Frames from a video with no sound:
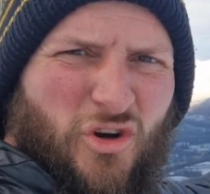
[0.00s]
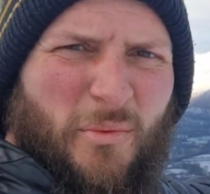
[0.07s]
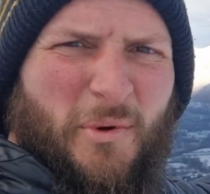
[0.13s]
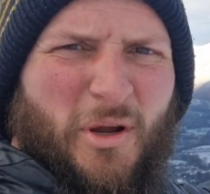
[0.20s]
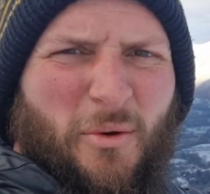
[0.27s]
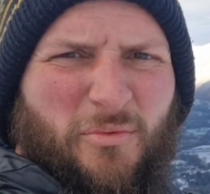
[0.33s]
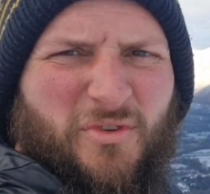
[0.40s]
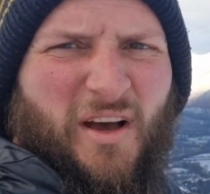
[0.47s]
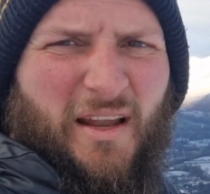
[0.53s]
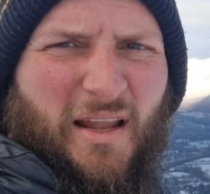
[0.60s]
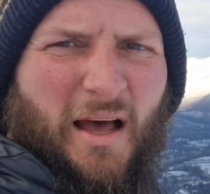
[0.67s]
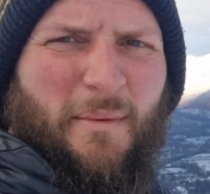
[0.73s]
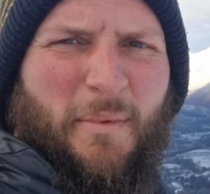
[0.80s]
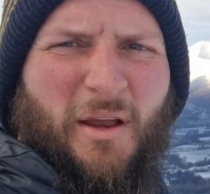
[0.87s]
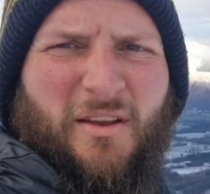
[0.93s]
coming up, so
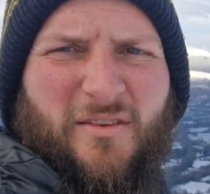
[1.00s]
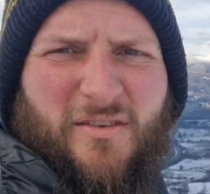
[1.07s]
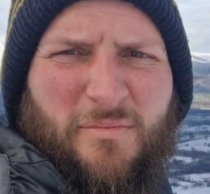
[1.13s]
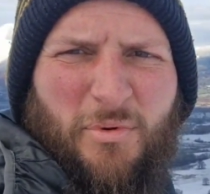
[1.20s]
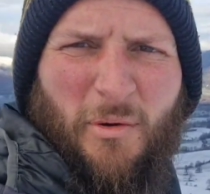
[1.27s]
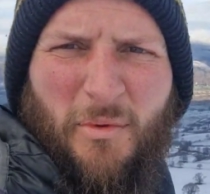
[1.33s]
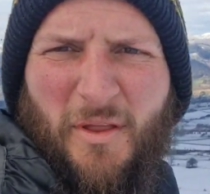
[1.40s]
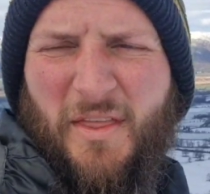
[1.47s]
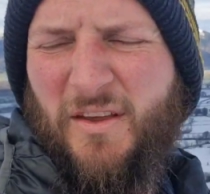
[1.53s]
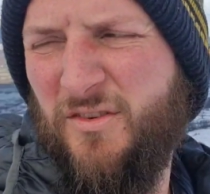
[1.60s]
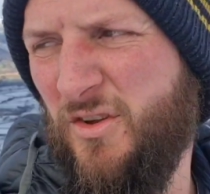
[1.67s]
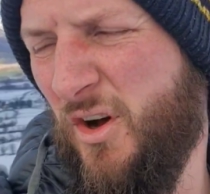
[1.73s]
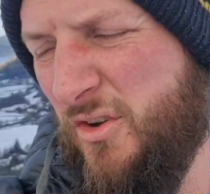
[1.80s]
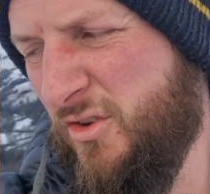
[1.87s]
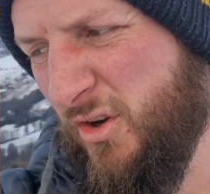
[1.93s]
that means probably the
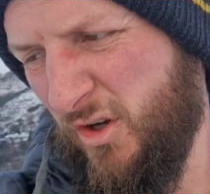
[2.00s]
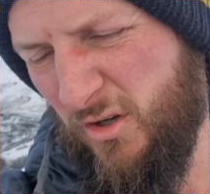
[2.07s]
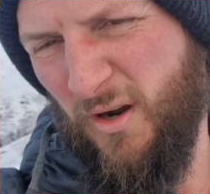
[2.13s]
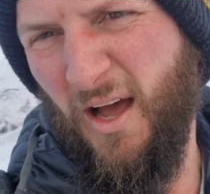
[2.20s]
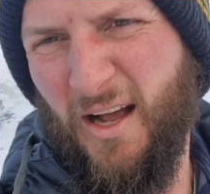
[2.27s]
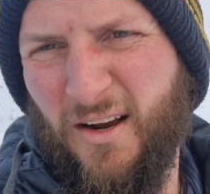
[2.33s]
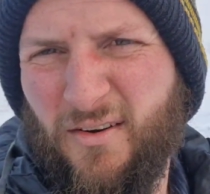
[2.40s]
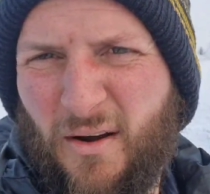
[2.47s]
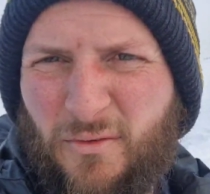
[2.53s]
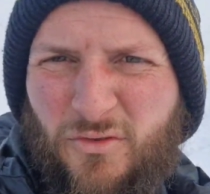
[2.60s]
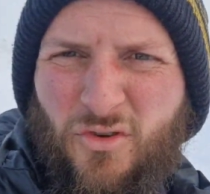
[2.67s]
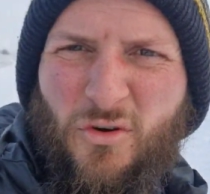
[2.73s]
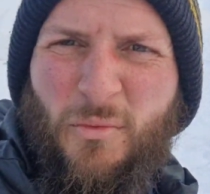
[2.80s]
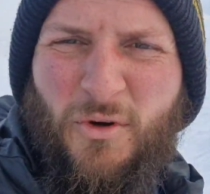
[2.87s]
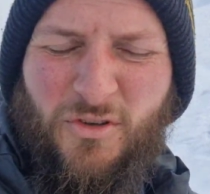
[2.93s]
snow's not going to hang around
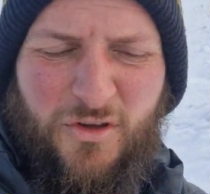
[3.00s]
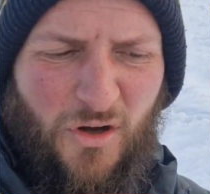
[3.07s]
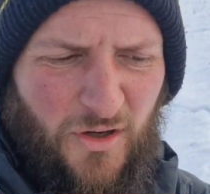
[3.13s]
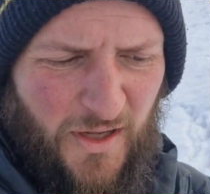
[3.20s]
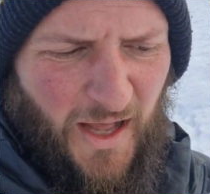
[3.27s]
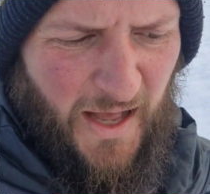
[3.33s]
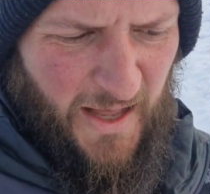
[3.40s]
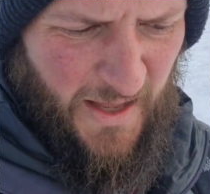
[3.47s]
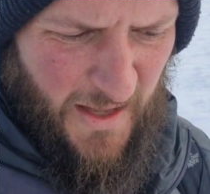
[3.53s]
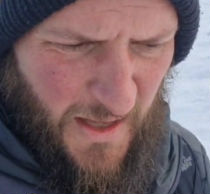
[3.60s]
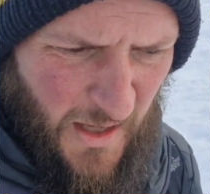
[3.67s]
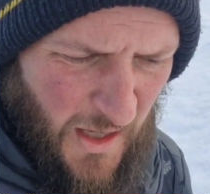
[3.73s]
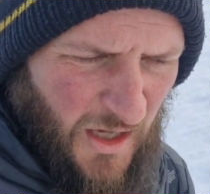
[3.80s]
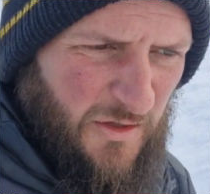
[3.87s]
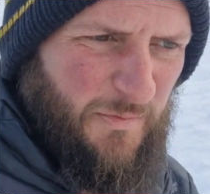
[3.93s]
too much longer,
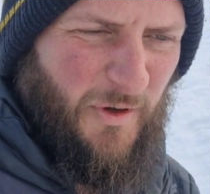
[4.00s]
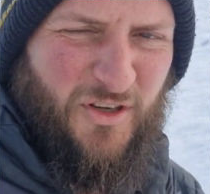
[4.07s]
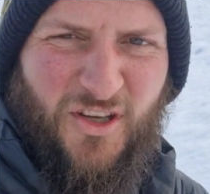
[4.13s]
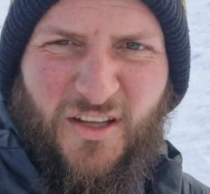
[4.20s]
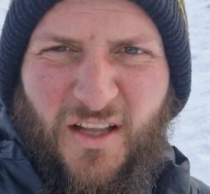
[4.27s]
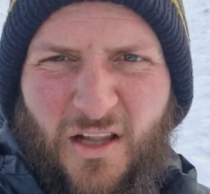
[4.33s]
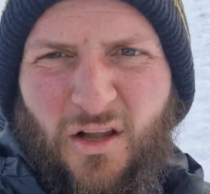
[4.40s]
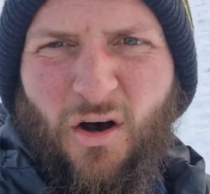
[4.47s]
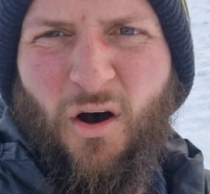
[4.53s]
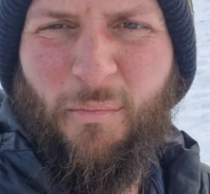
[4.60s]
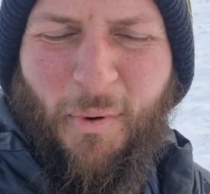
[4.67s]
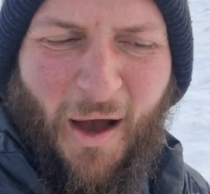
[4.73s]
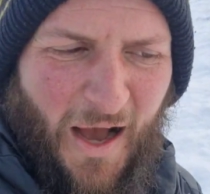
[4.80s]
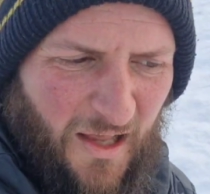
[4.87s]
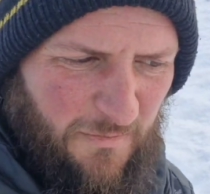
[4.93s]
especially in the lower
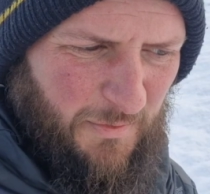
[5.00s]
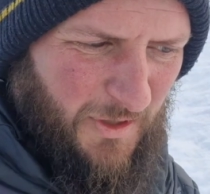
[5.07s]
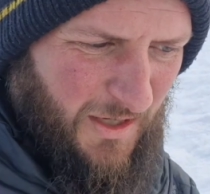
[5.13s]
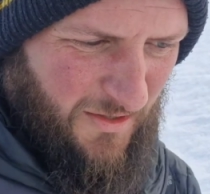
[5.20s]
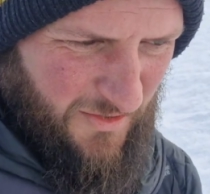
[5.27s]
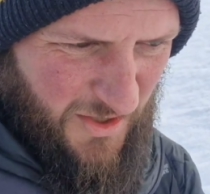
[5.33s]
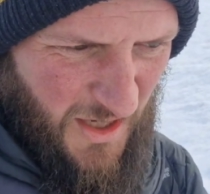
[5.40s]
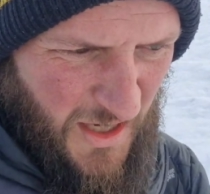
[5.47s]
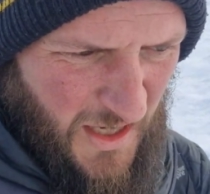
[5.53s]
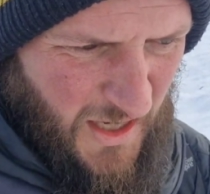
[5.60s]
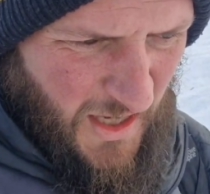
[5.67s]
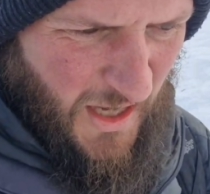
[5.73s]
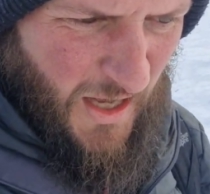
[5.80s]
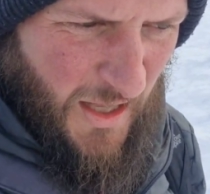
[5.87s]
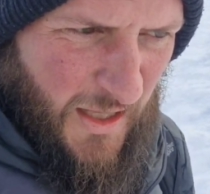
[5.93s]
parts, because
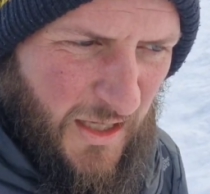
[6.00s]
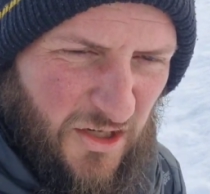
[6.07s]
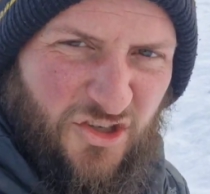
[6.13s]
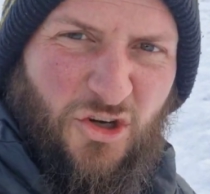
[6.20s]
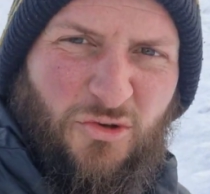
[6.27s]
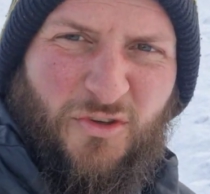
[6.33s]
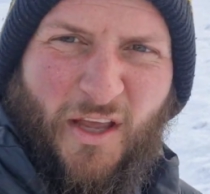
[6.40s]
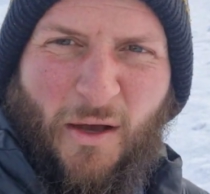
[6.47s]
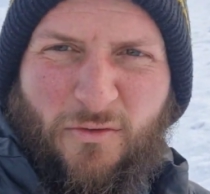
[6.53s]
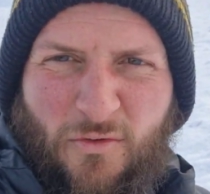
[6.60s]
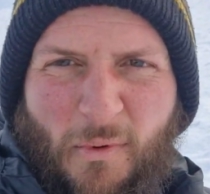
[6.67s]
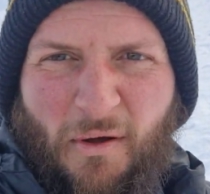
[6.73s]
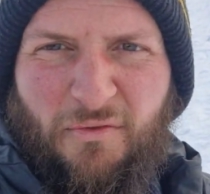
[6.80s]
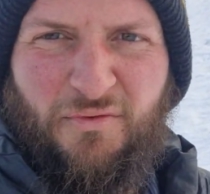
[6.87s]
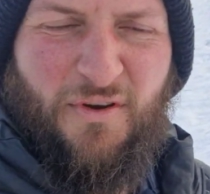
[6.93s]
it's due to get up to
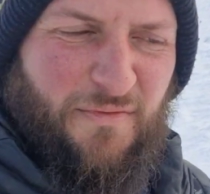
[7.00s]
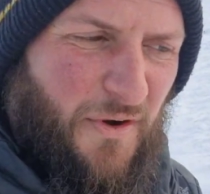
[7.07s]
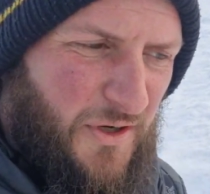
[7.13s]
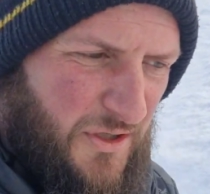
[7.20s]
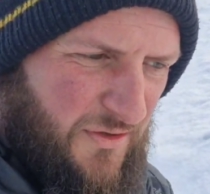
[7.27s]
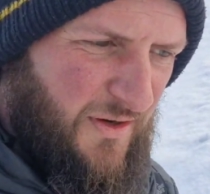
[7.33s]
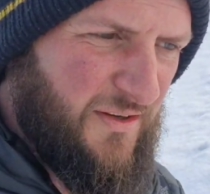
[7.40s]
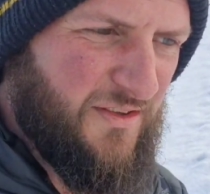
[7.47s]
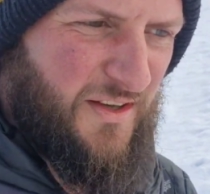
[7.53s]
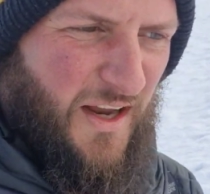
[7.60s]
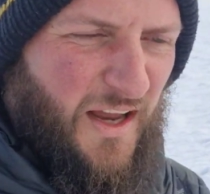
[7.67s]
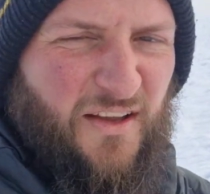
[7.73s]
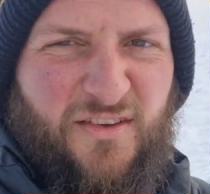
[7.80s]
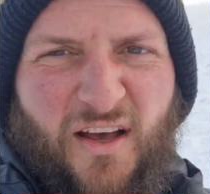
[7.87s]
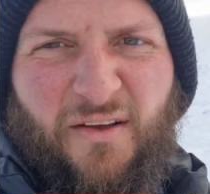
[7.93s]
about 3-4 degrees
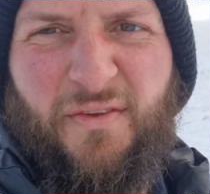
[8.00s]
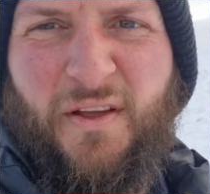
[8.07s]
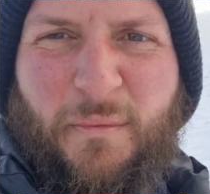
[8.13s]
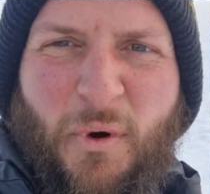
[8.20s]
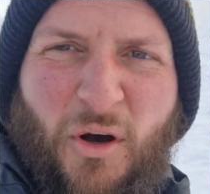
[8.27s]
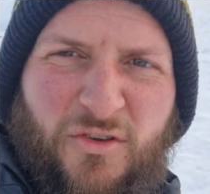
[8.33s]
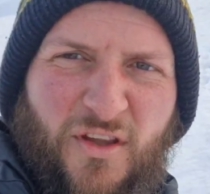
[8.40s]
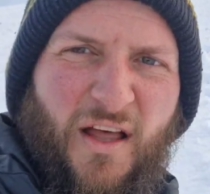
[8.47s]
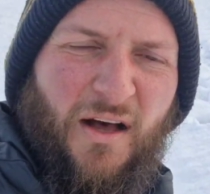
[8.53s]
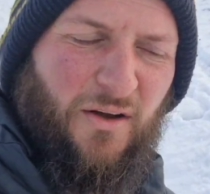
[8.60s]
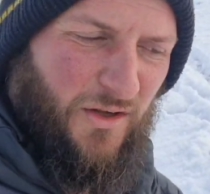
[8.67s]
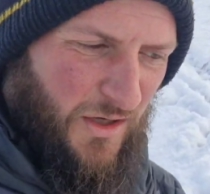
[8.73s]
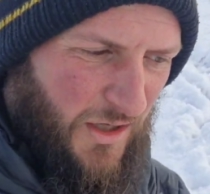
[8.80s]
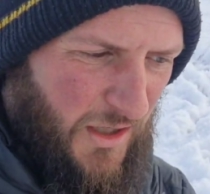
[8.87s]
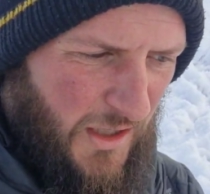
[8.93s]
today, so I think most of that will
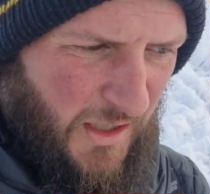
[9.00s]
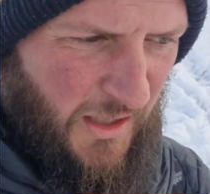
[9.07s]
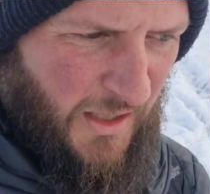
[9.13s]
go.